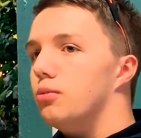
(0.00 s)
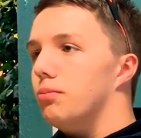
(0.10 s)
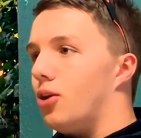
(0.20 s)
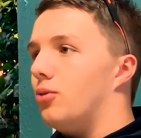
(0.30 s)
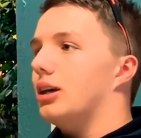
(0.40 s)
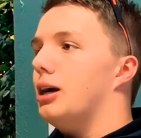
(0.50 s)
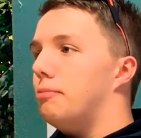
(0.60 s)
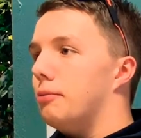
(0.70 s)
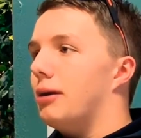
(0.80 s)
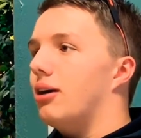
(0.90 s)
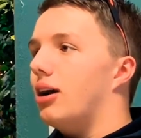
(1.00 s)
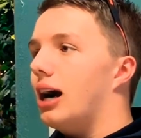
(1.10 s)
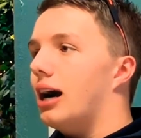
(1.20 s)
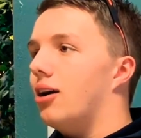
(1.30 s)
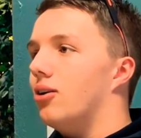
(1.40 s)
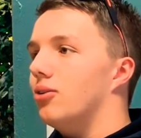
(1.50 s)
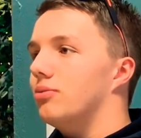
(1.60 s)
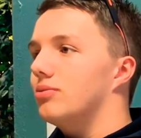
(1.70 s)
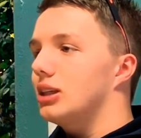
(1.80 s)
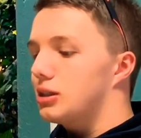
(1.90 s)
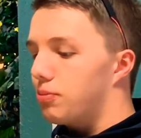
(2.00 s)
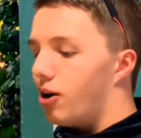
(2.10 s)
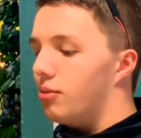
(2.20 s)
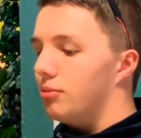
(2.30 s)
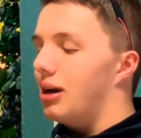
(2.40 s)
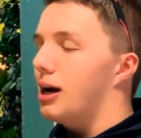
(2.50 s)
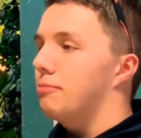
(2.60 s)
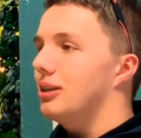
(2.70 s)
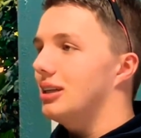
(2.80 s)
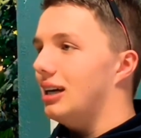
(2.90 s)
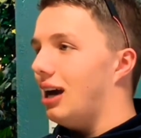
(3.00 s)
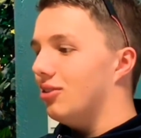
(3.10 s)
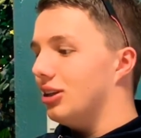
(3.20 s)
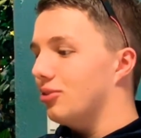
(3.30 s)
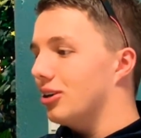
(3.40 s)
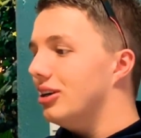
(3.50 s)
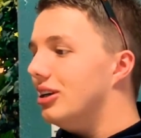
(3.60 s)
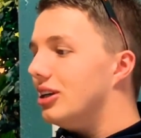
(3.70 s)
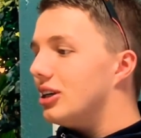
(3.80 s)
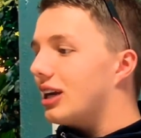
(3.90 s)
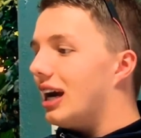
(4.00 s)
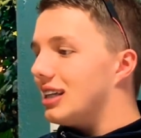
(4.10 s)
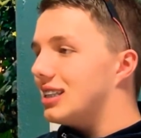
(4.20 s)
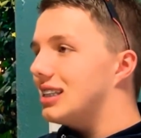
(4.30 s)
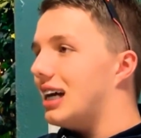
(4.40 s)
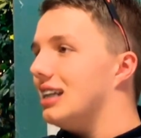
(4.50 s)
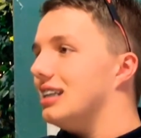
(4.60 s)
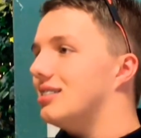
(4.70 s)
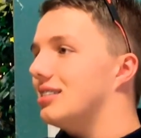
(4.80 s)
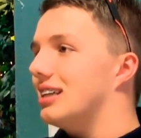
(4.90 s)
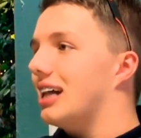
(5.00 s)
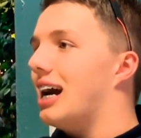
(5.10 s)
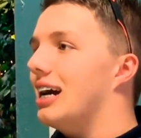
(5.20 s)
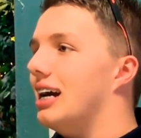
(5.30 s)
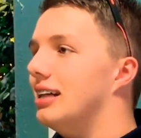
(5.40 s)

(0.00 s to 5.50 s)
blowing up about how this problem happened and how they were kind of silencing that.